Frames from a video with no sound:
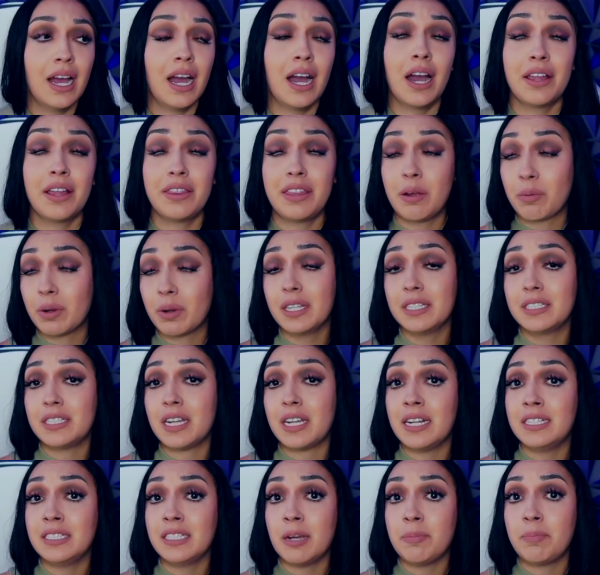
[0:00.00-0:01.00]
They really
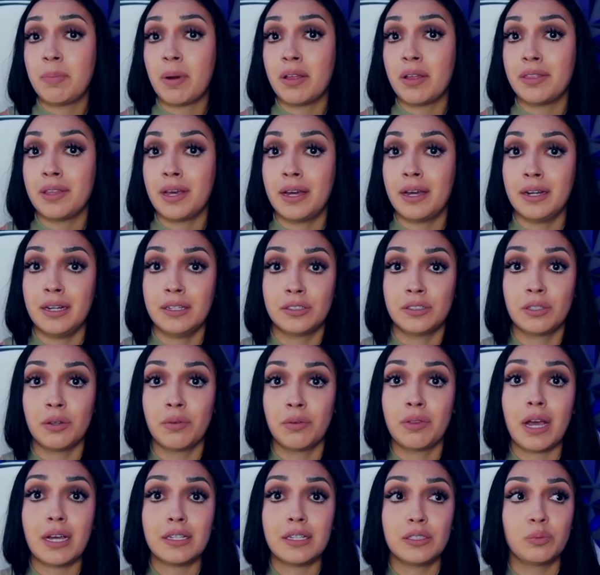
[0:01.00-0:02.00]
tightened up on that. And so
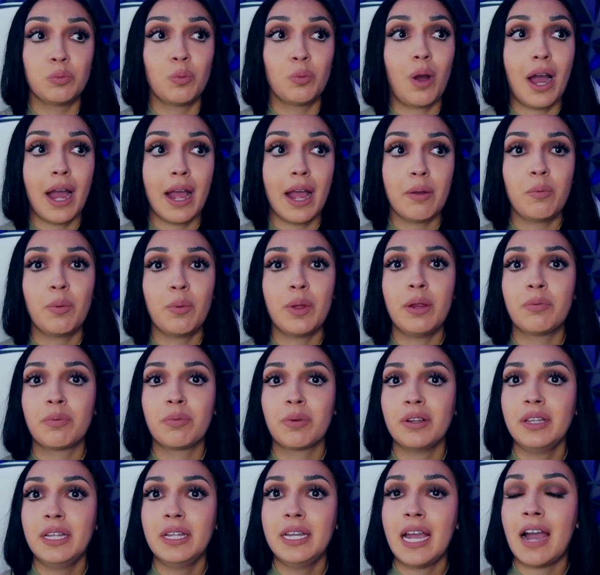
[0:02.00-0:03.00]
that's why we
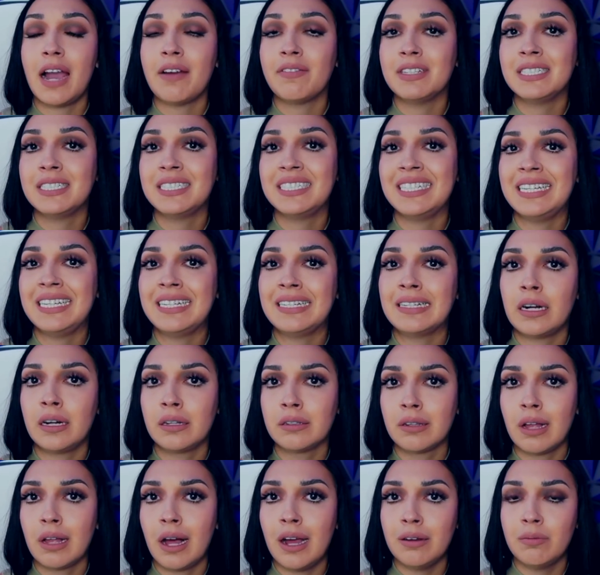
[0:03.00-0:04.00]
really haven't seen a
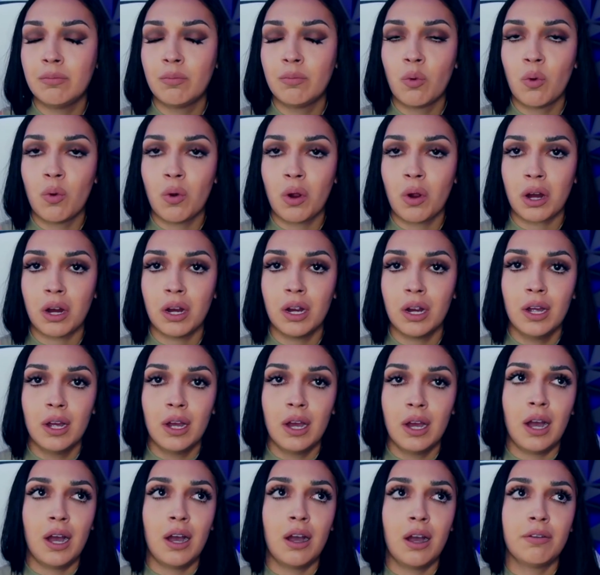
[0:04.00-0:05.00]
lot more
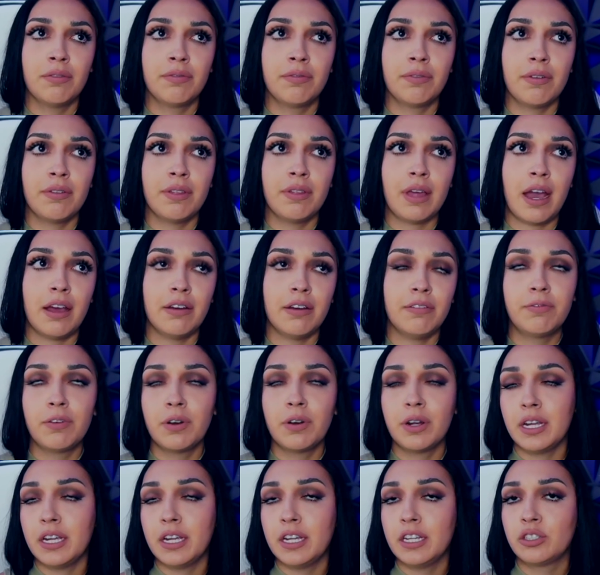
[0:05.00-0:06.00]
of that
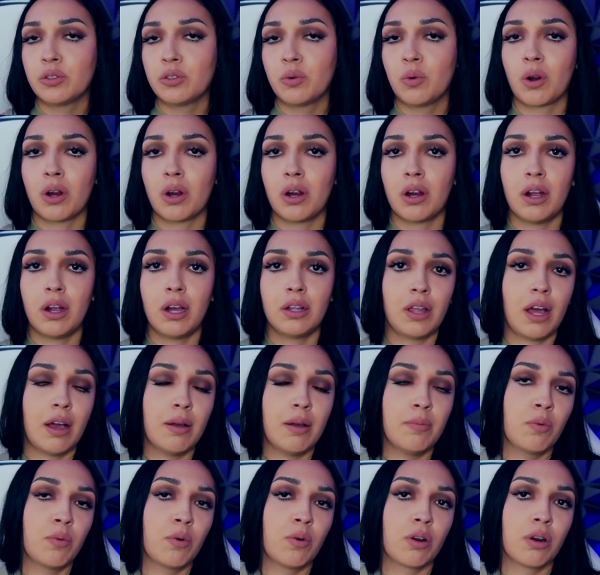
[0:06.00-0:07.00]
footage or a
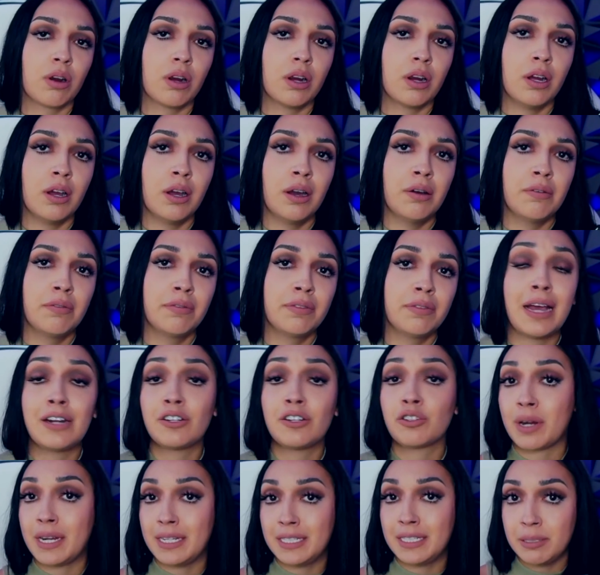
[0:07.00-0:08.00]
lot more of that
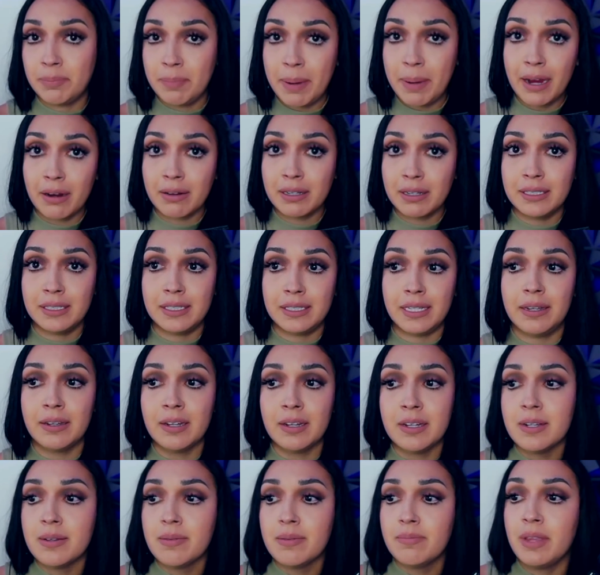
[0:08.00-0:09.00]
transparency.
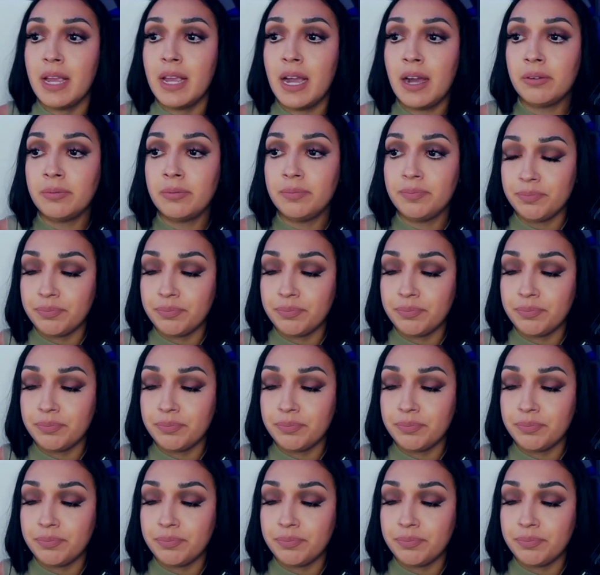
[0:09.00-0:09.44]
Now,